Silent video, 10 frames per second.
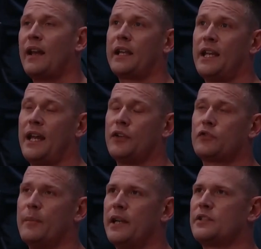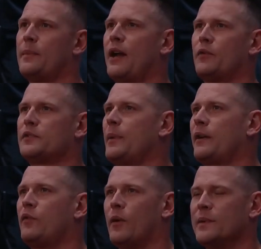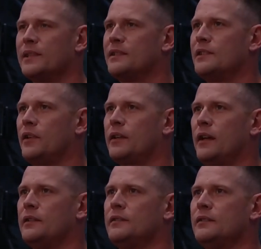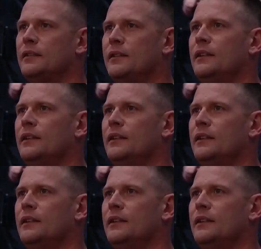sound like you had a tremendous amount of respect for him. Is that still the case?